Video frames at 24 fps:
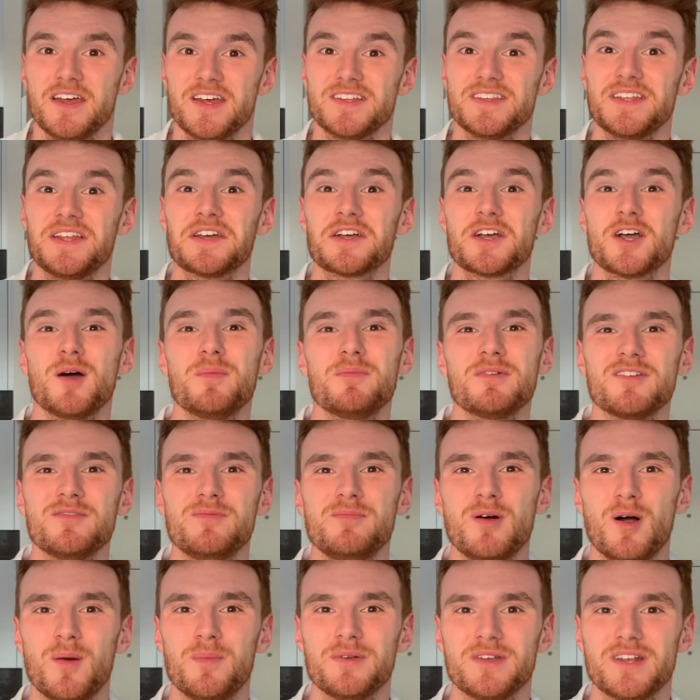And then a couple of
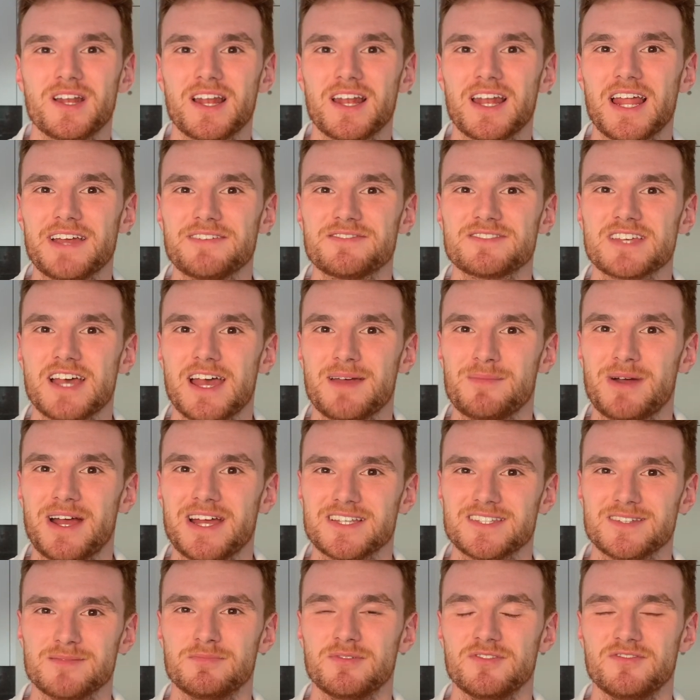popular lifetime
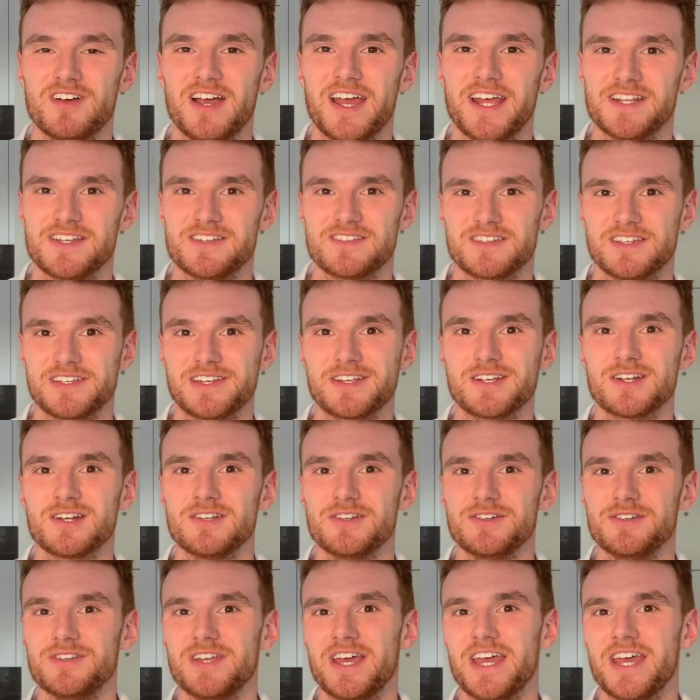ISA providers include